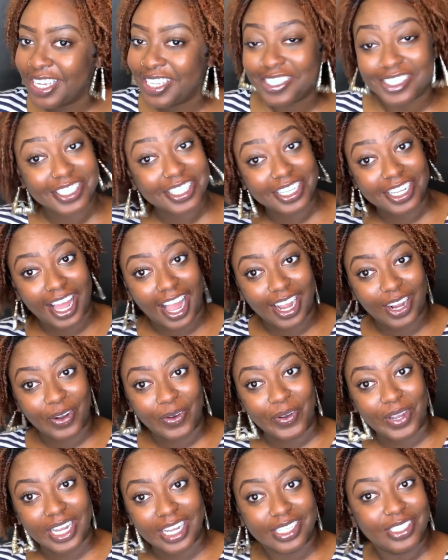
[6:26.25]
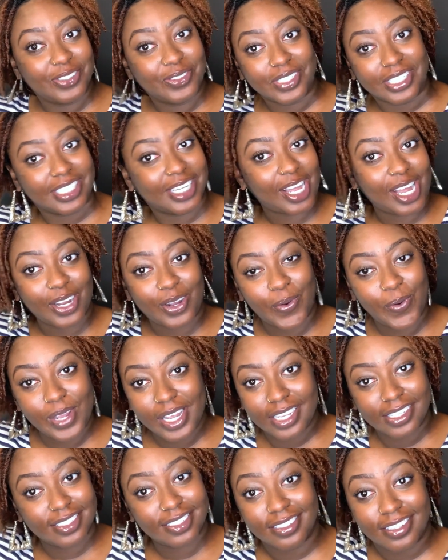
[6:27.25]
just a lock queen doing lock
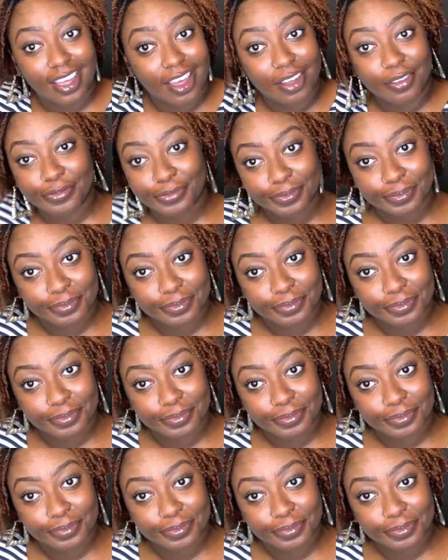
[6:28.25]
queen stuff.